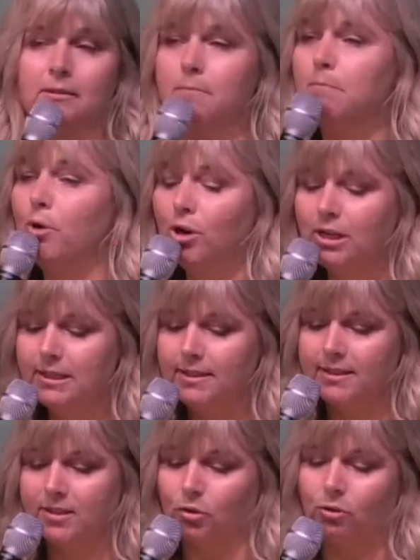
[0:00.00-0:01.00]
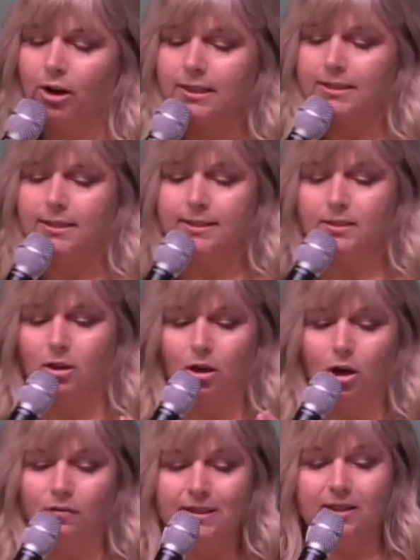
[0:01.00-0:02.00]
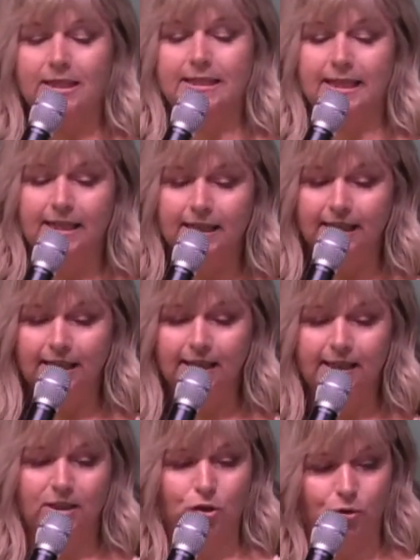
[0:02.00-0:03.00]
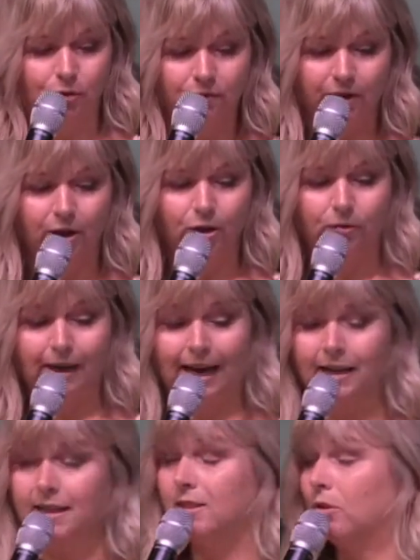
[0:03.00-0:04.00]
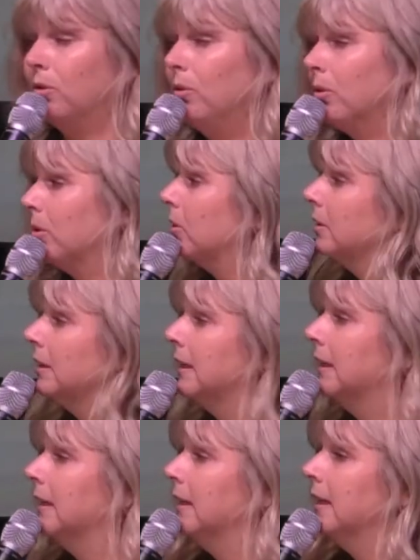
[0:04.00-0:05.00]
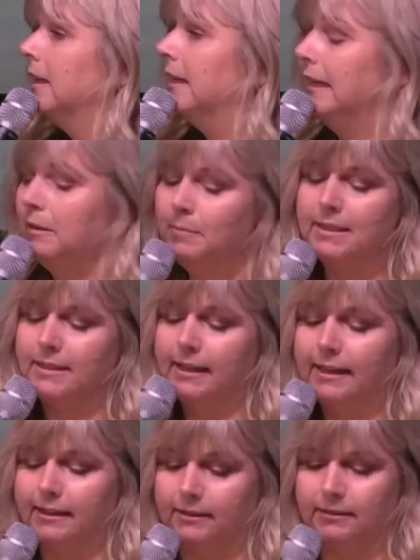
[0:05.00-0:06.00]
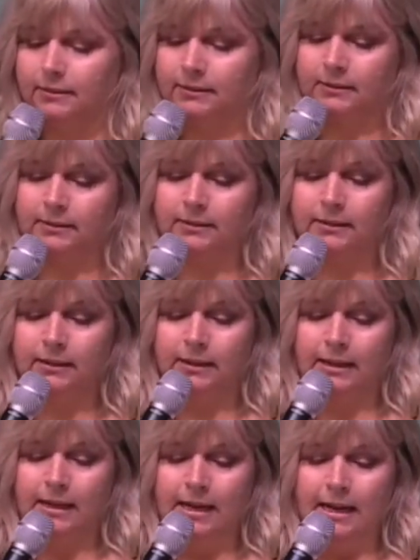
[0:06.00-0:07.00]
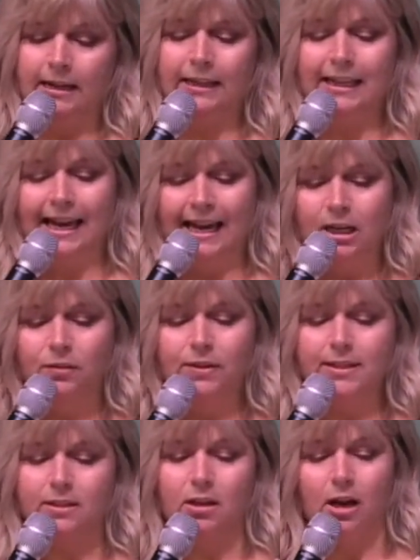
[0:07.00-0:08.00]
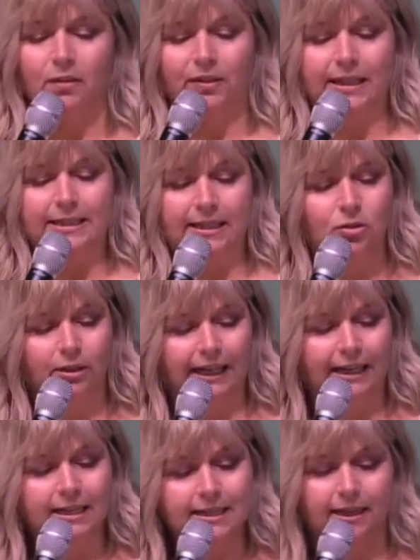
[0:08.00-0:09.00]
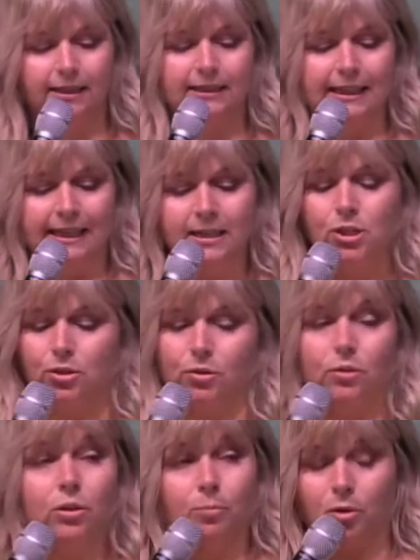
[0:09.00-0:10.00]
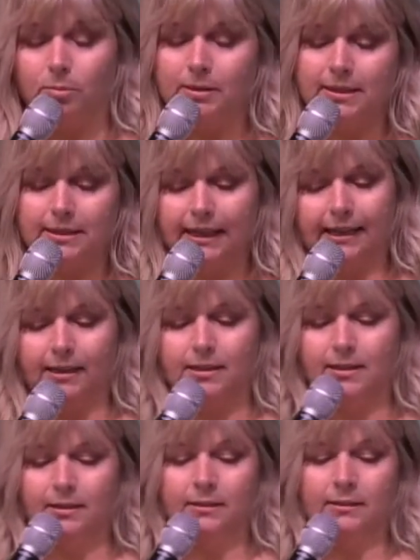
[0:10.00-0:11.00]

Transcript: Moses' crisis of his identity, his true value, and his call, he missed out. That at the end of his life, he did not enter into the promised land.